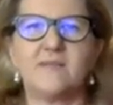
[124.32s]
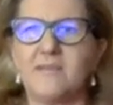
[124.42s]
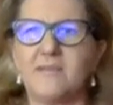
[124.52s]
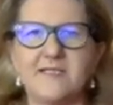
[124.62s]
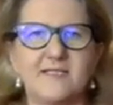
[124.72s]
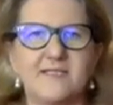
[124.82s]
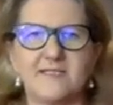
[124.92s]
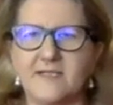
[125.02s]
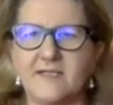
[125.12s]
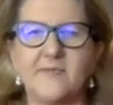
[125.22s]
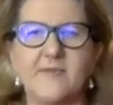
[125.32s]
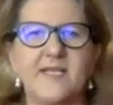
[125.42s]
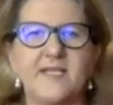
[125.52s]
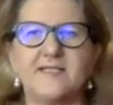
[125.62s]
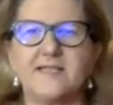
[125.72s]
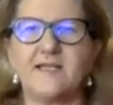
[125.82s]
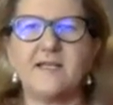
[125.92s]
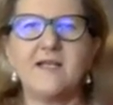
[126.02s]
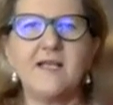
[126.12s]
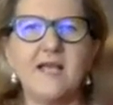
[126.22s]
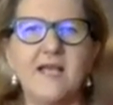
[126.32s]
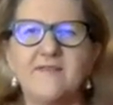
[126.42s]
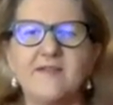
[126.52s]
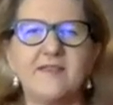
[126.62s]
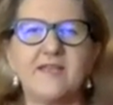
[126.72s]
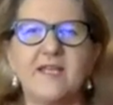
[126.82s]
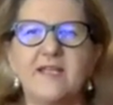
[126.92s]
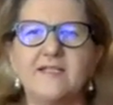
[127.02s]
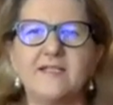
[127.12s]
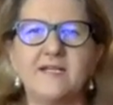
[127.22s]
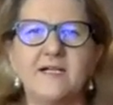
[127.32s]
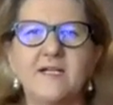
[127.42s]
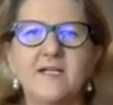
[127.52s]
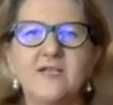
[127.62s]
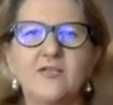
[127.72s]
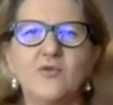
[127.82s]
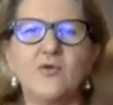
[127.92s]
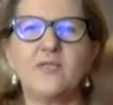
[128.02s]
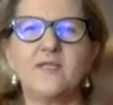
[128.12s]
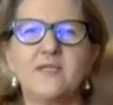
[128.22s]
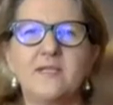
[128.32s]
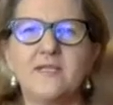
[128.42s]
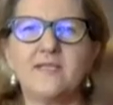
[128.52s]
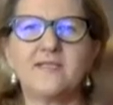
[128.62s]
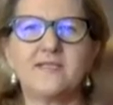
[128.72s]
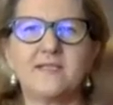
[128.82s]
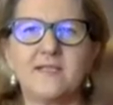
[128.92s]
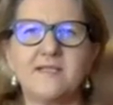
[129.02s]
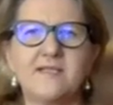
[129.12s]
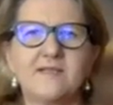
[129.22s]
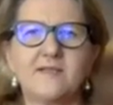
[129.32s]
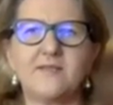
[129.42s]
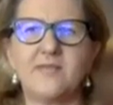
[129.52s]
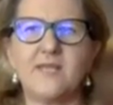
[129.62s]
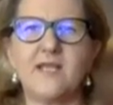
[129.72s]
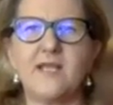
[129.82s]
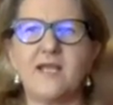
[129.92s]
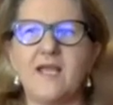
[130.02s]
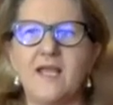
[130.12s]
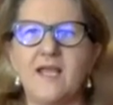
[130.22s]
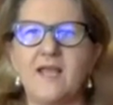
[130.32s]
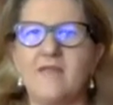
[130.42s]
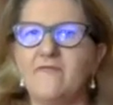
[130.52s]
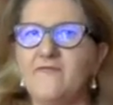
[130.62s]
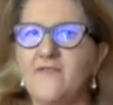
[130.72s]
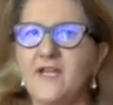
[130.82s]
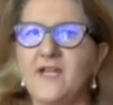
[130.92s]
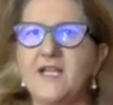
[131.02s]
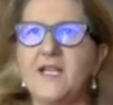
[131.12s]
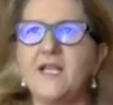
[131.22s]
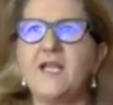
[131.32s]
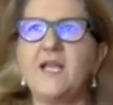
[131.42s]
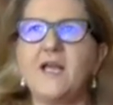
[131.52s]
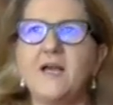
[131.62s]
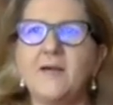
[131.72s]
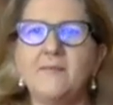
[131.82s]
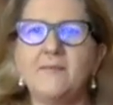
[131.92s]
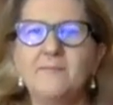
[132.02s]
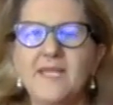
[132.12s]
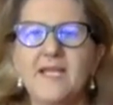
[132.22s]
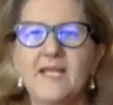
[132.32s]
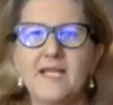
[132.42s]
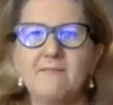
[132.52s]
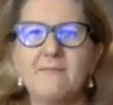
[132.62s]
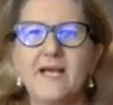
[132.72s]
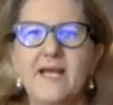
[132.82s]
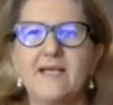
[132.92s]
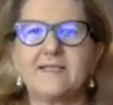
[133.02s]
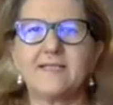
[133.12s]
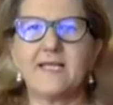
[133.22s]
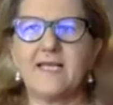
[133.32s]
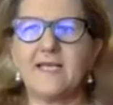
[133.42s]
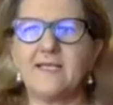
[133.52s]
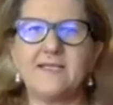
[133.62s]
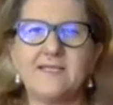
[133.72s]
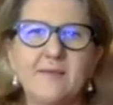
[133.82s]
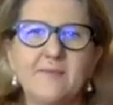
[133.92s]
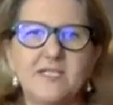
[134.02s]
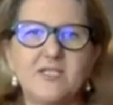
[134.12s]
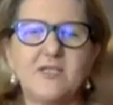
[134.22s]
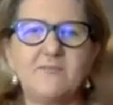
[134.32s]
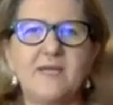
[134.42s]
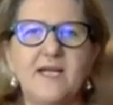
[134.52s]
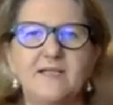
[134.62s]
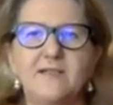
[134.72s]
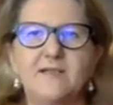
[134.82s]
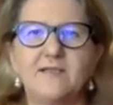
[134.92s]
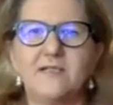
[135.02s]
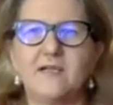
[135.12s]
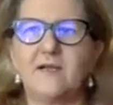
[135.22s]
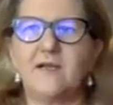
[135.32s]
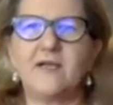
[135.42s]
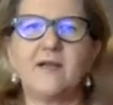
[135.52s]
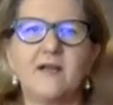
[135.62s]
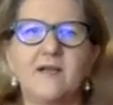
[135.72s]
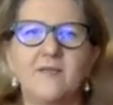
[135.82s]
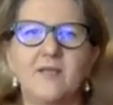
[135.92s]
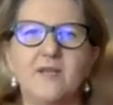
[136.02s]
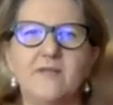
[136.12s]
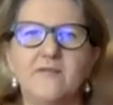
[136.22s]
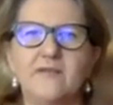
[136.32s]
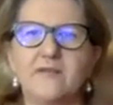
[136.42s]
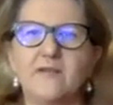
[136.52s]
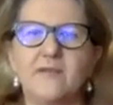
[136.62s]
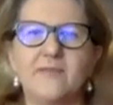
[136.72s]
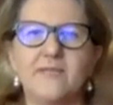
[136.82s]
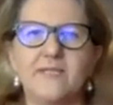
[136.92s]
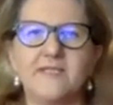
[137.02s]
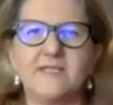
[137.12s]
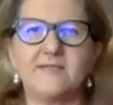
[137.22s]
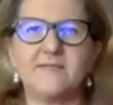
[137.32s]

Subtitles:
buses, airplanes, everything. And so it is going to be a very big impact and a damage impact on the economy of our companies.